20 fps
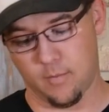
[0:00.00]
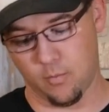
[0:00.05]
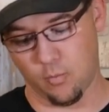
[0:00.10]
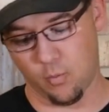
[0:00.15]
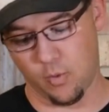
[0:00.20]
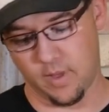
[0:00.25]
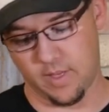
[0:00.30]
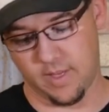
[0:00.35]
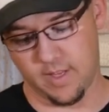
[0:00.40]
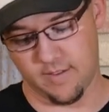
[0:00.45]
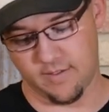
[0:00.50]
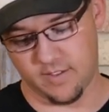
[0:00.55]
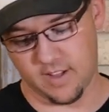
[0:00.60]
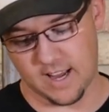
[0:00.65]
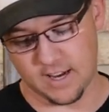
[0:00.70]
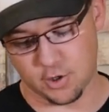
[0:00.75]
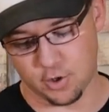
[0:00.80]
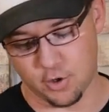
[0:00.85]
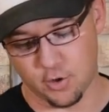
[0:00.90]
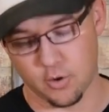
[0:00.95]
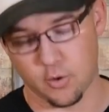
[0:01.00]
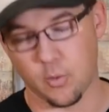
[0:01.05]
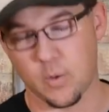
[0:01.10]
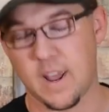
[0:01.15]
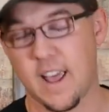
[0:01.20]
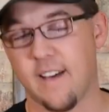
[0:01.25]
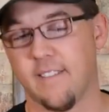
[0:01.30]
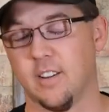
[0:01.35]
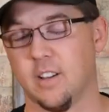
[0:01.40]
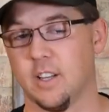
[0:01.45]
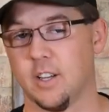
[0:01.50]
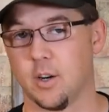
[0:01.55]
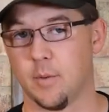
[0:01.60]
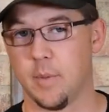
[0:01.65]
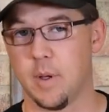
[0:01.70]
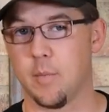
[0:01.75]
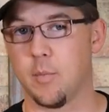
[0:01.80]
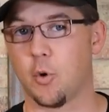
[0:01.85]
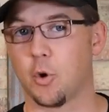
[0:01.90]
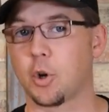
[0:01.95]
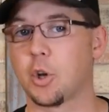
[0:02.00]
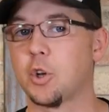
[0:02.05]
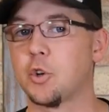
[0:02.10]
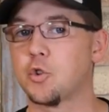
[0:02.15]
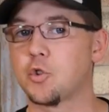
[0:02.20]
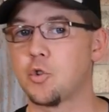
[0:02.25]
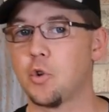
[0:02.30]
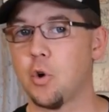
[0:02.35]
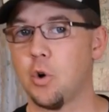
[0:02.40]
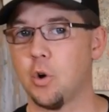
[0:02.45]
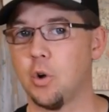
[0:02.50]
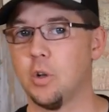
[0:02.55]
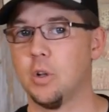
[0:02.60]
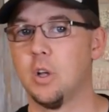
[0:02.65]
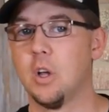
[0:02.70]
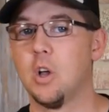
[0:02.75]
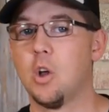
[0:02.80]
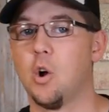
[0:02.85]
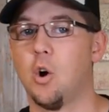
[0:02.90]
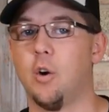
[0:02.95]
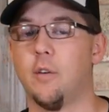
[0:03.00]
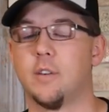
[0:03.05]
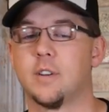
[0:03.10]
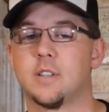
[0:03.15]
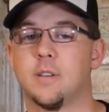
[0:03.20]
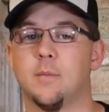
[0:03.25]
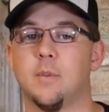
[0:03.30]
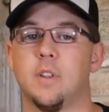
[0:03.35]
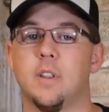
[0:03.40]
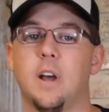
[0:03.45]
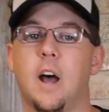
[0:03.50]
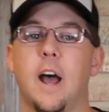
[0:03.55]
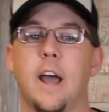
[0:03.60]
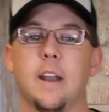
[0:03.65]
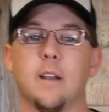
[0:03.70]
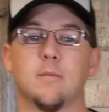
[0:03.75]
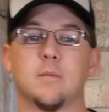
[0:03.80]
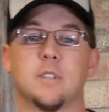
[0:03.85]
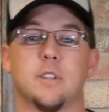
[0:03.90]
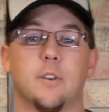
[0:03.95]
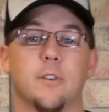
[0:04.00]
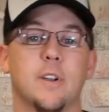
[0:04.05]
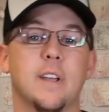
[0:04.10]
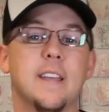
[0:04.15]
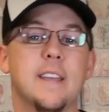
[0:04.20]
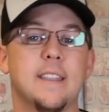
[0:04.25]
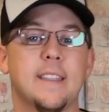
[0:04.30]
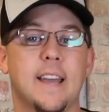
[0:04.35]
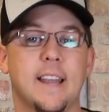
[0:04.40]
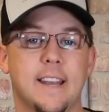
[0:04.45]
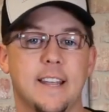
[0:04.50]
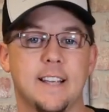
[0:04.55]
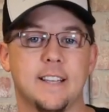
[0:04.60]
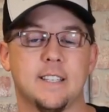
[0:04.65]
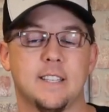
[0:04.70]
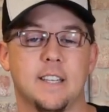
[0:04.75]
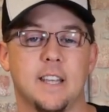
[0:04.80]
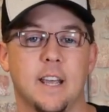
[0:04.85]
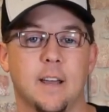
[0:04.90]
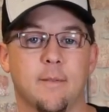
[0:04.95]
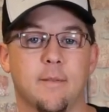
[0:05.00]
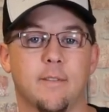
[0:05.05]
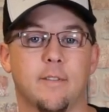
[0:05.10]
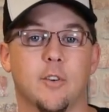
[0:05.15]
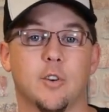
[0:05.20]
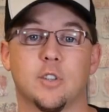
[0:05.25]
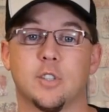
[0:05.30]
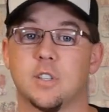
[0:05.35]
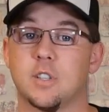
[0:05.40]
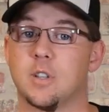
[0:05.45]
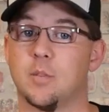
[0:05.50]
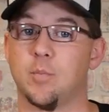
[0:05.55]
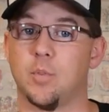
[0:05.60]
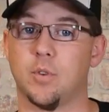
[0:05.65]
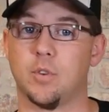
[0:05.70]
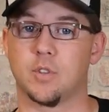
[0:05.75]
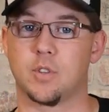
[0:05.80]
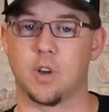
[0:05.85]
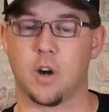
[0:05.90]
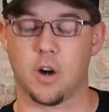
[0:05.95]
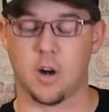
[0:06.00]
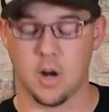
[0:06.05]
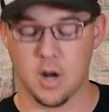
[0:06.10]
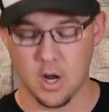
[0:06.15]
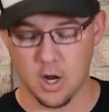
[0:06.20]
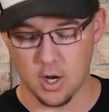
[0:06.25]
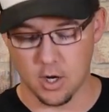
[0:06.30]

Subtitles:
With the flash tuner, we have a little bit more control over some of the items that are in that ECM versus the Pulsar.